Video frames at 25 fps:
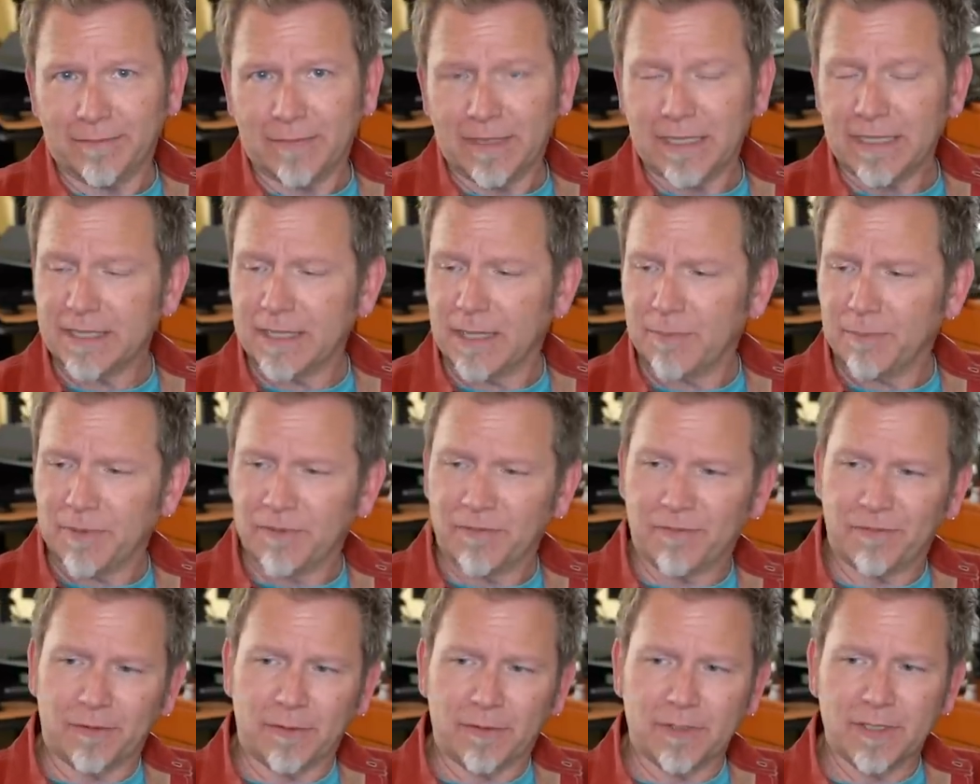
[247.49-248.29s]
He's up
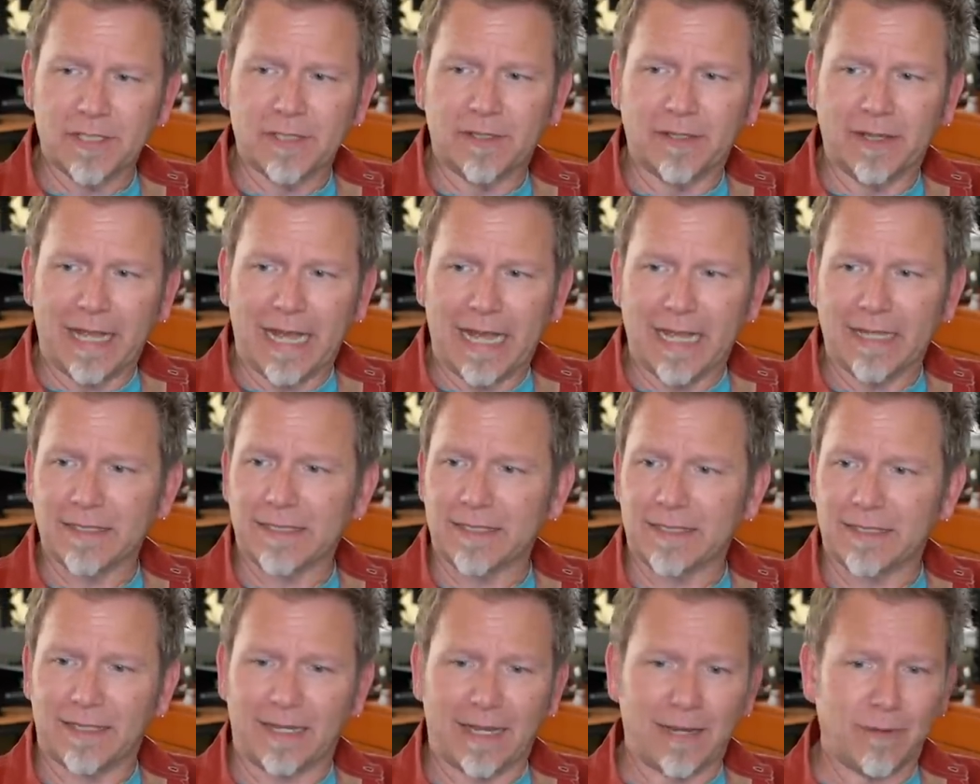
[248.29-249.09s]
in first
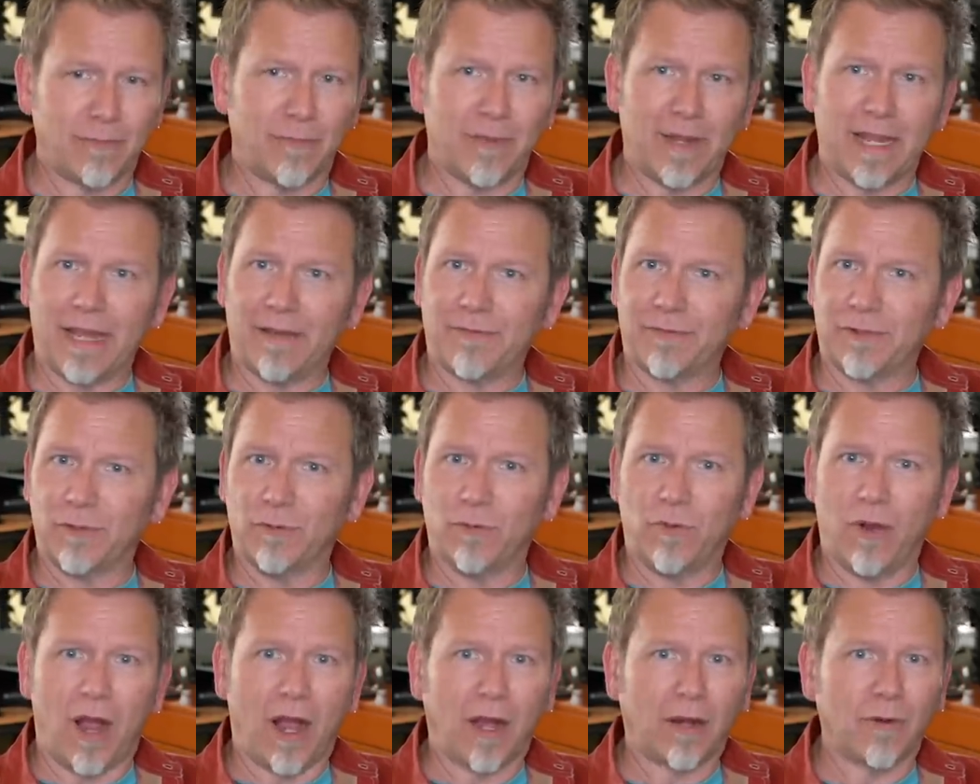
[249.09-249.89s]
class. I have to
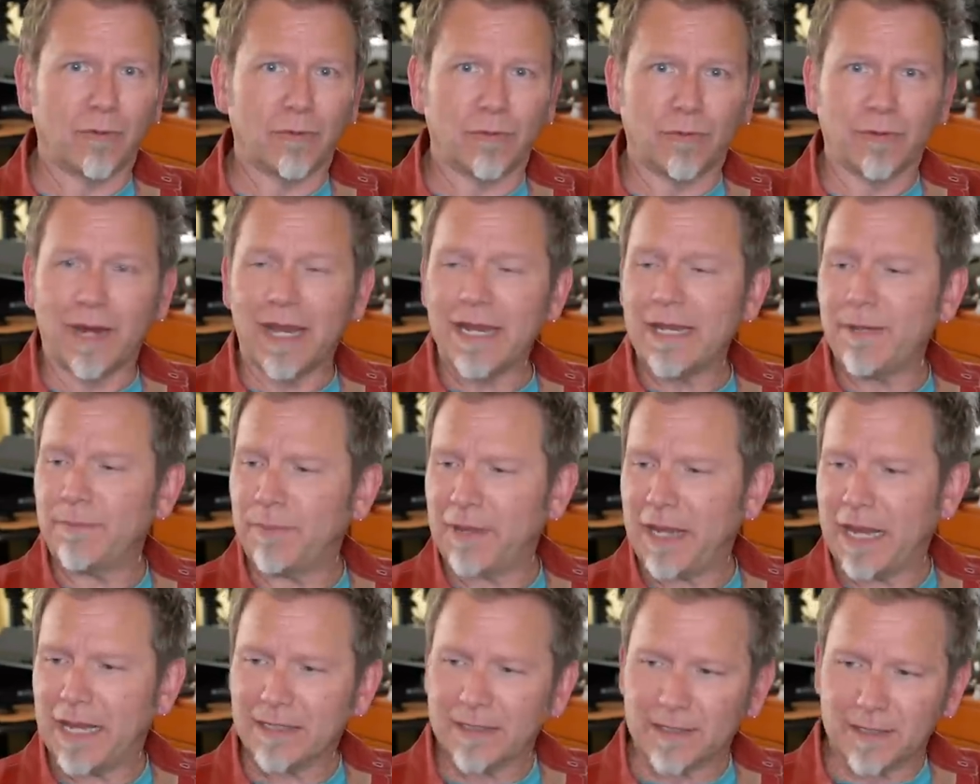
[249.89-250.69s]
walk right
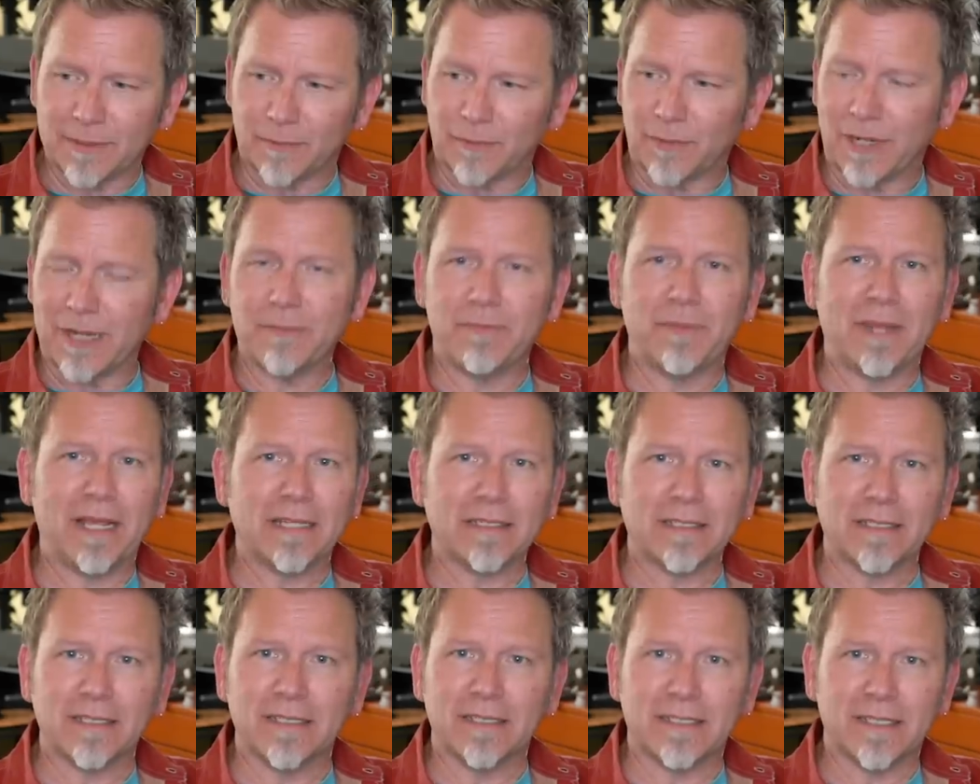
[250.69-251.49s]
past him, right
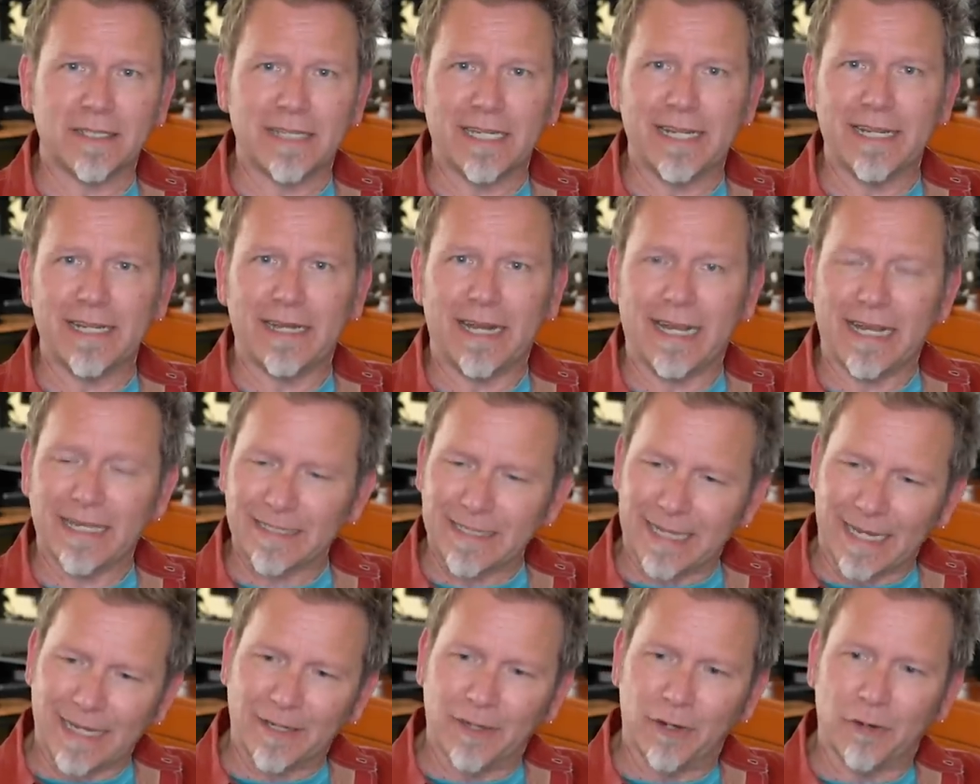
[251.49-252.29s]
past his seat
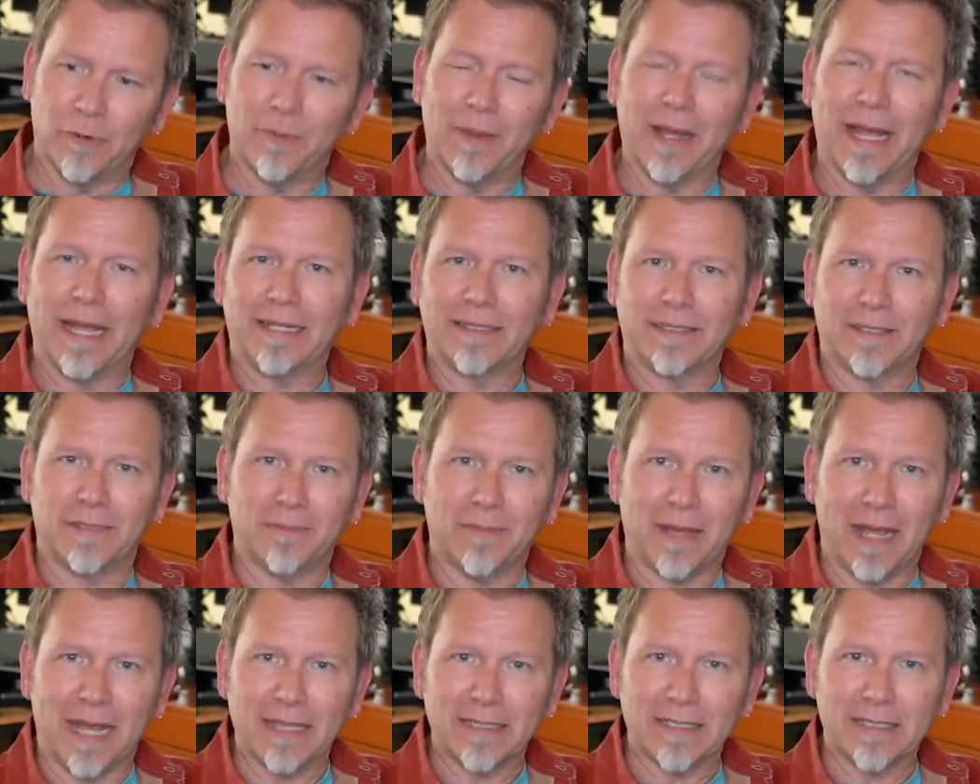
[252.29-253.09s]
as I go back to
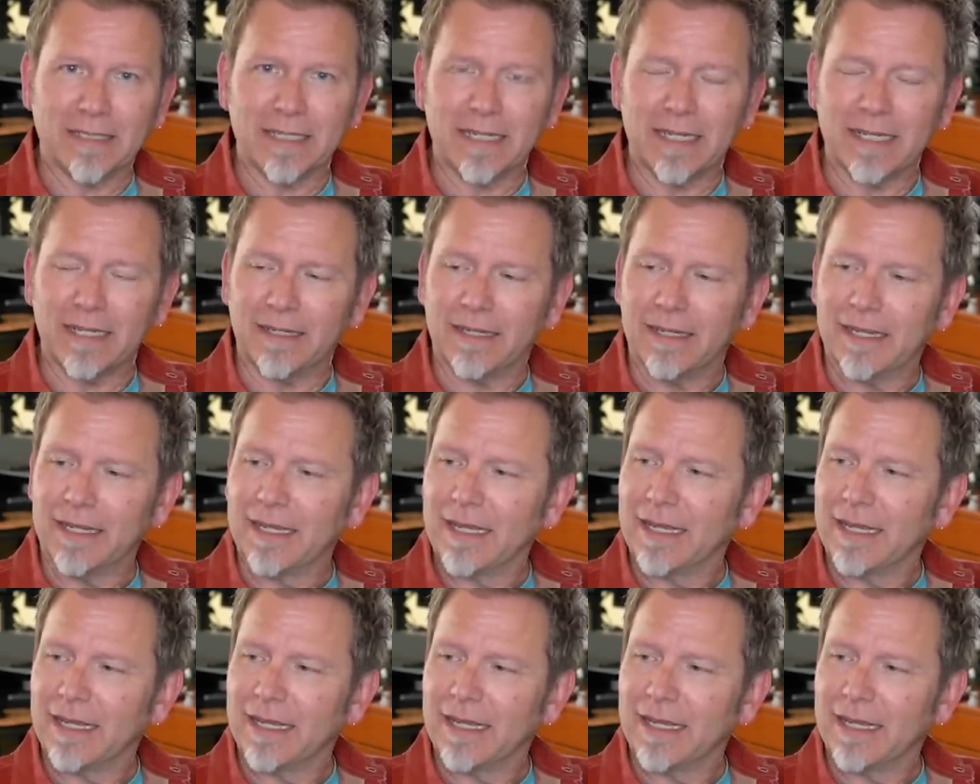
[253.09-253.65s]
my seat.